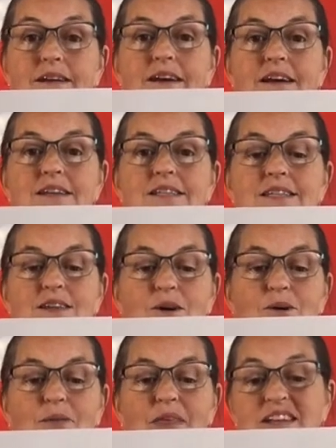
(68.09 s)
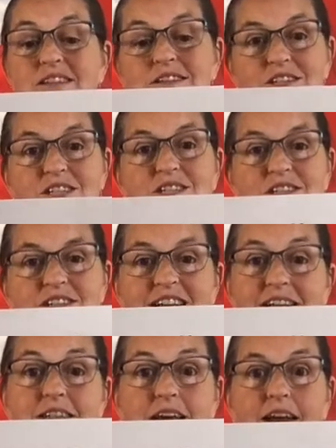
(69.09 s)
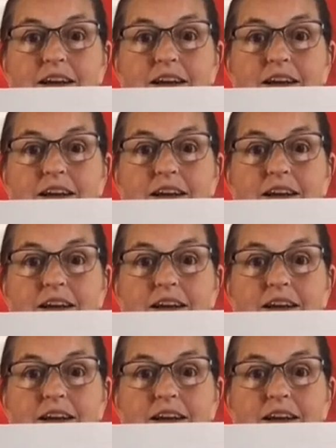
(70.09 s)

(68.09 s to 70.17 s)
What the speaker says: so that's just desiccated